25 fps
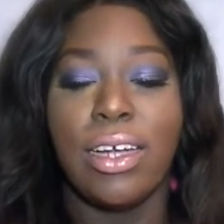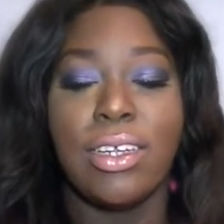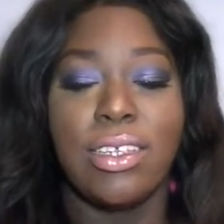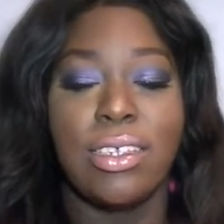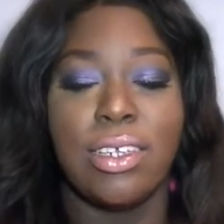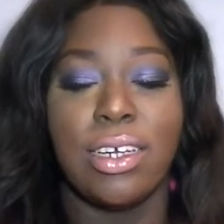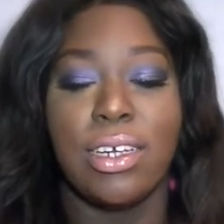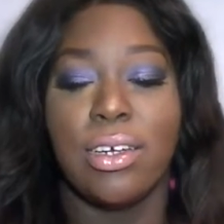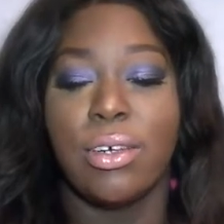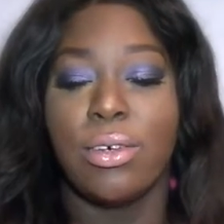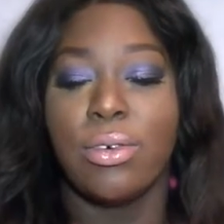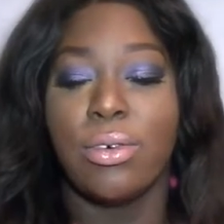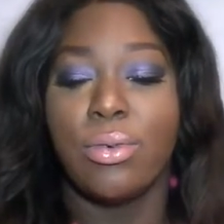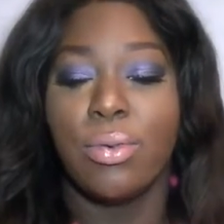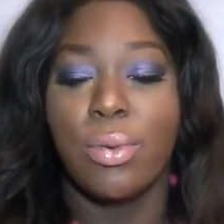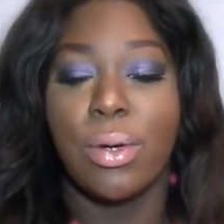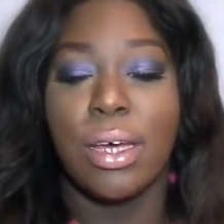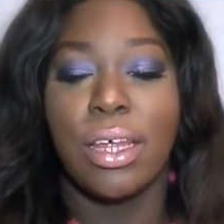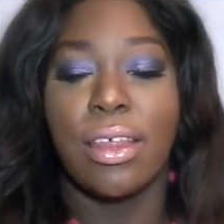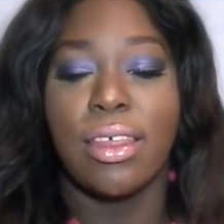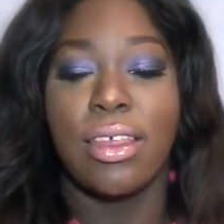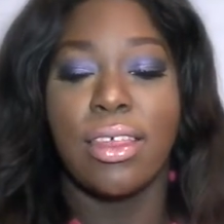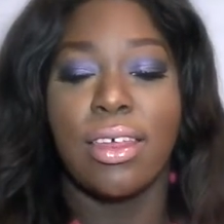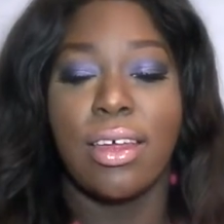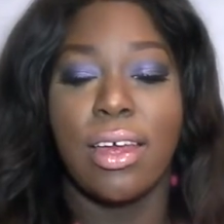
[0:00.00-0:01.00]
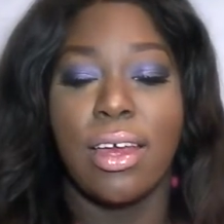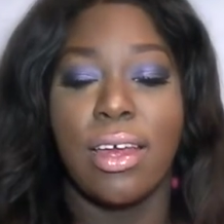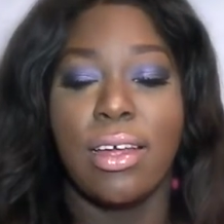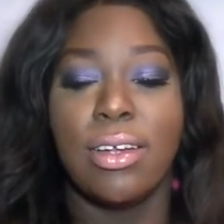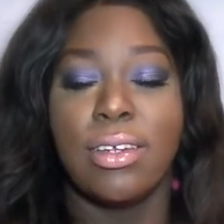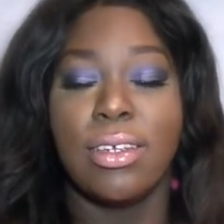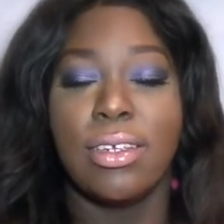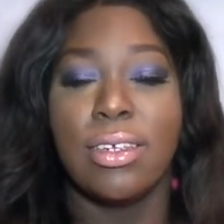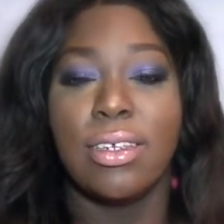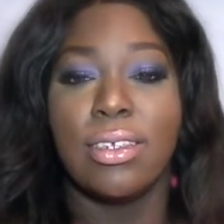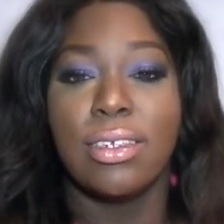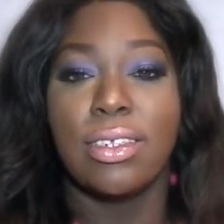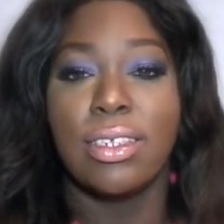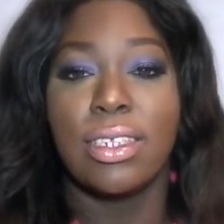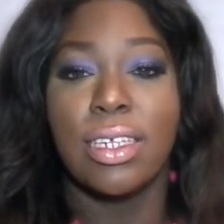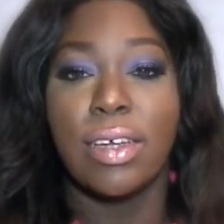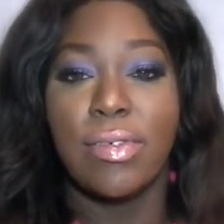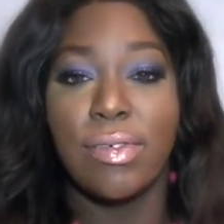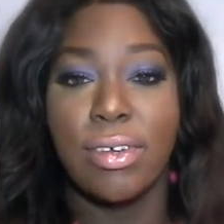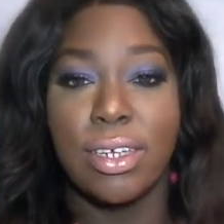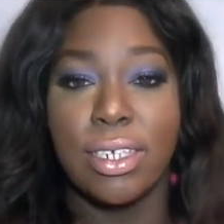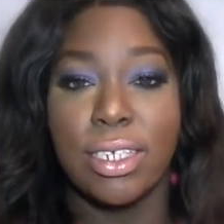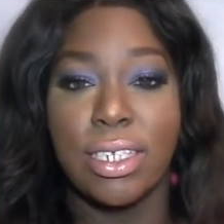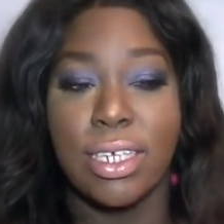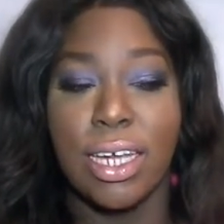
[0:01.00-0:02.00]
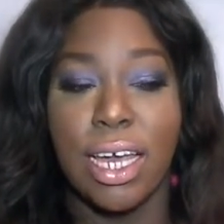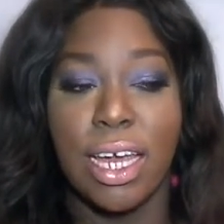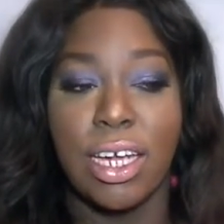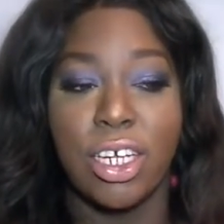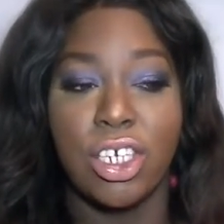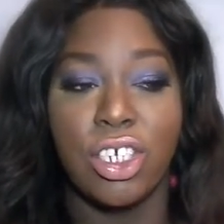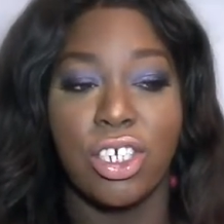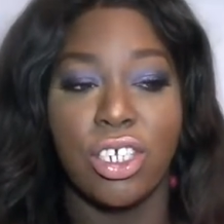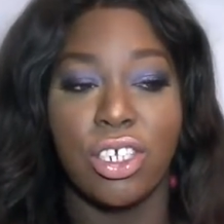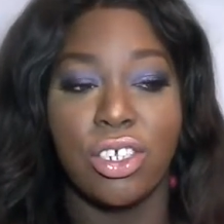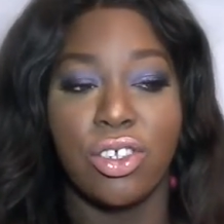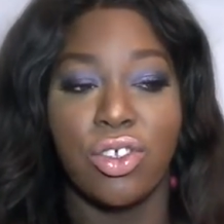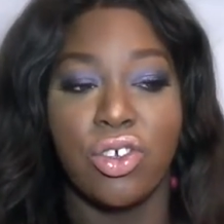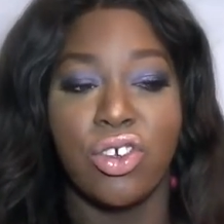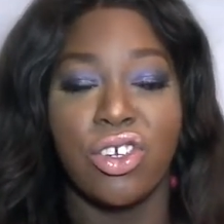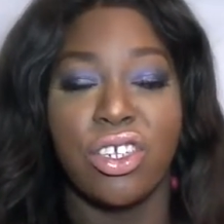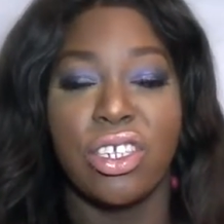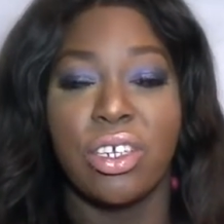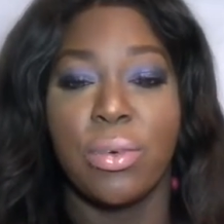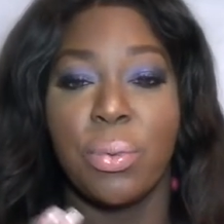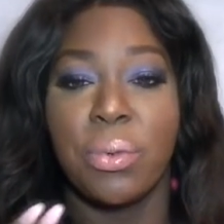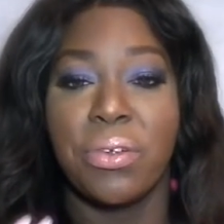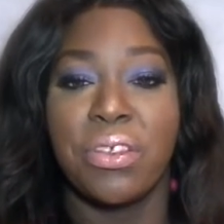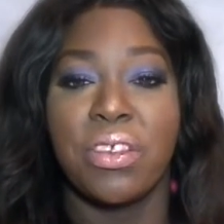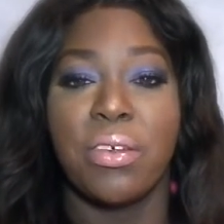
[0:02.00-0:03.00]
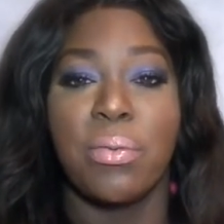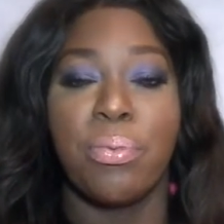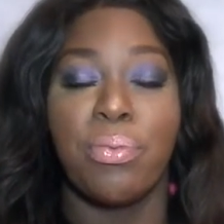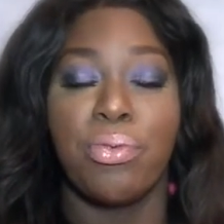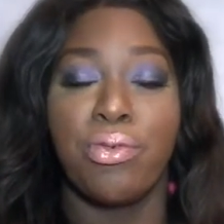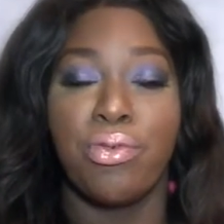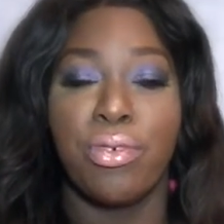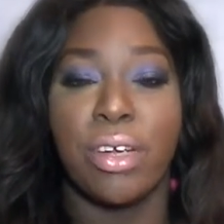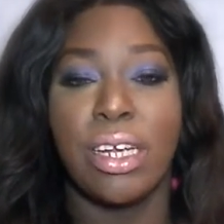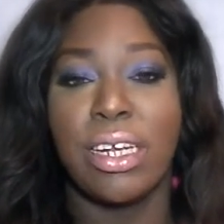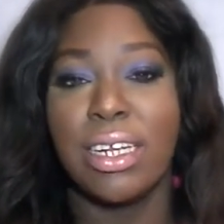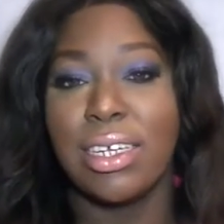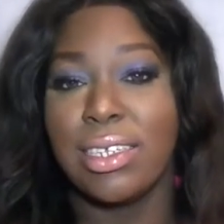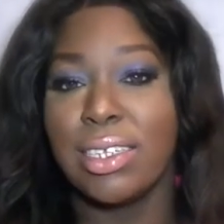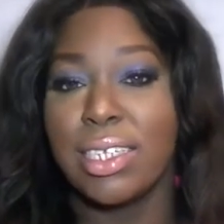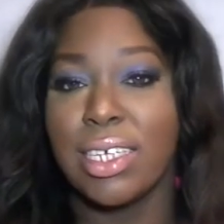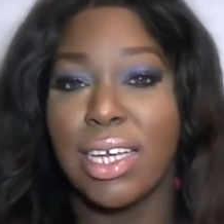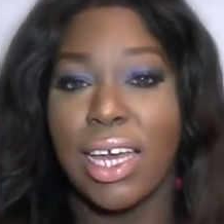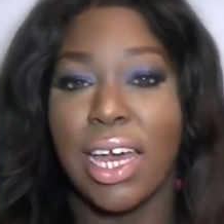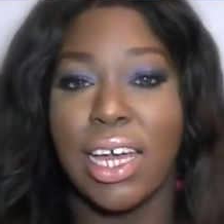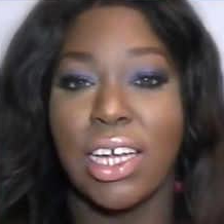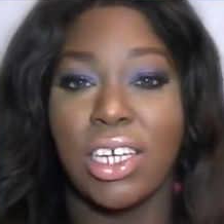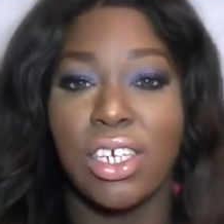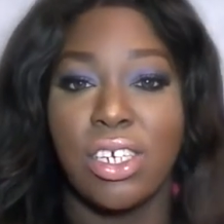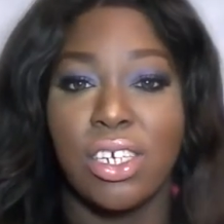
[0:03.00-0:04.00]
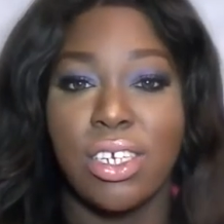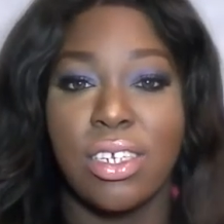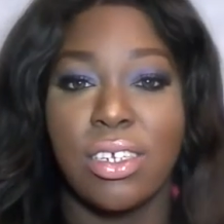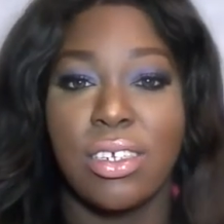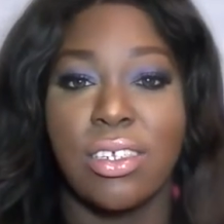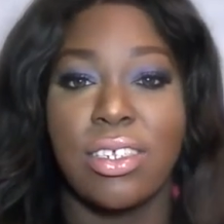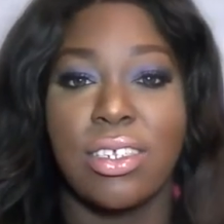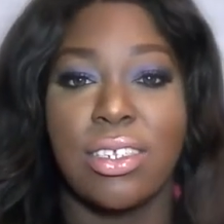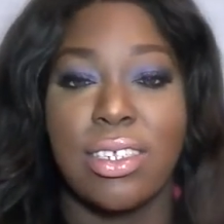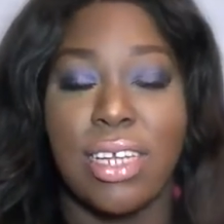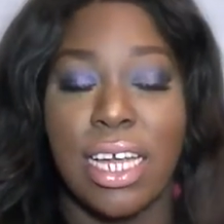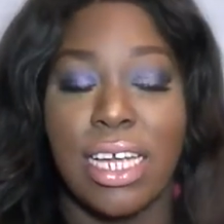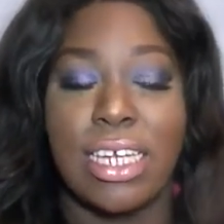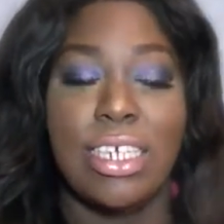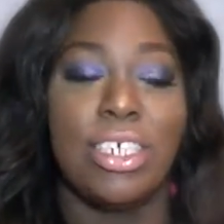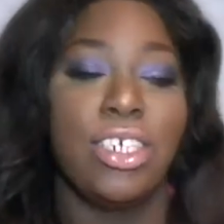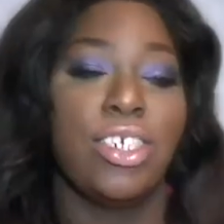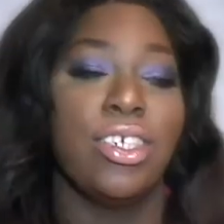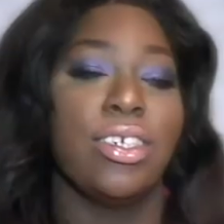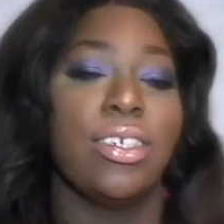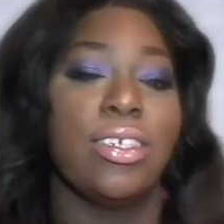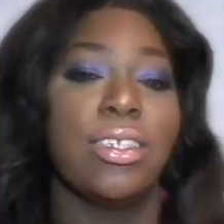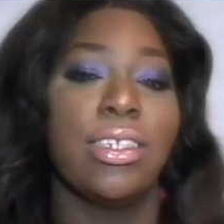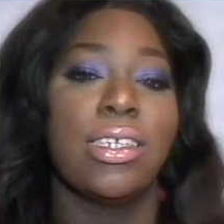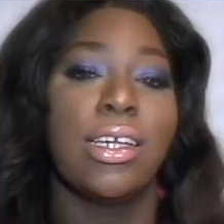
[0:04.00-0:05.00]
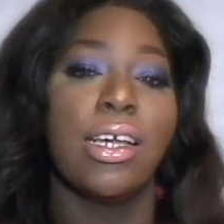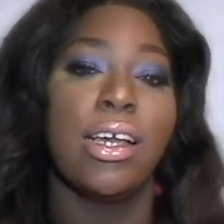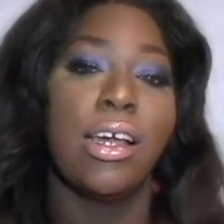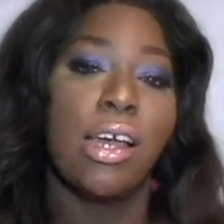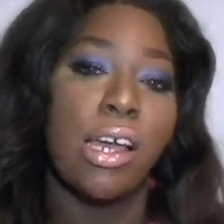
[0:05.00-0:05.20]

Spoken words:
deal with in civil litigation is, so you deal with the pre-litigation stages.